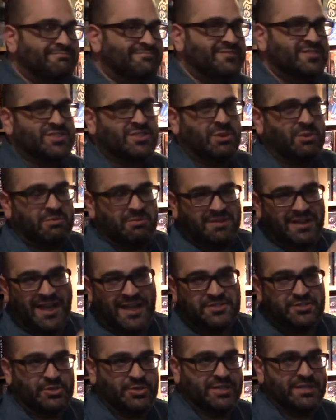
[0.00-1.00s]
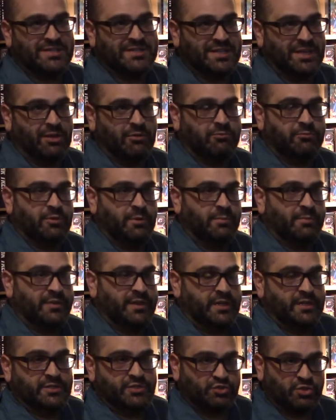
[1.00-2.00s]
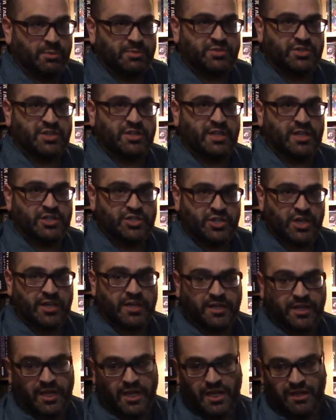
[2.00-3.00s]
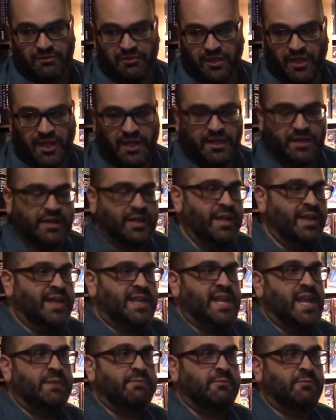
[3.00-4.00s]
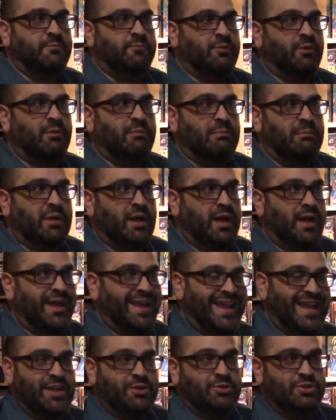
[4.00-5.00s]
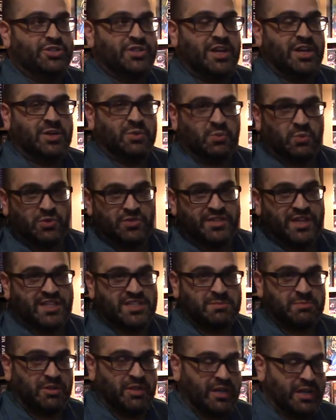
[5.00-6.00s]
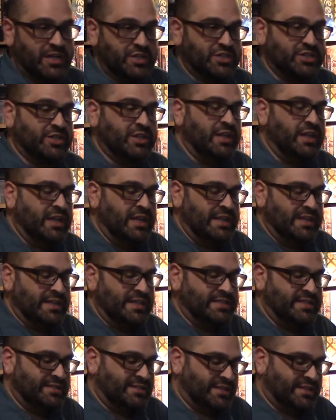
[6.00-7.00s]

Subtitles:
So, as you can tell from the description that Jen gave, and even from my energetic rules explanation, this is a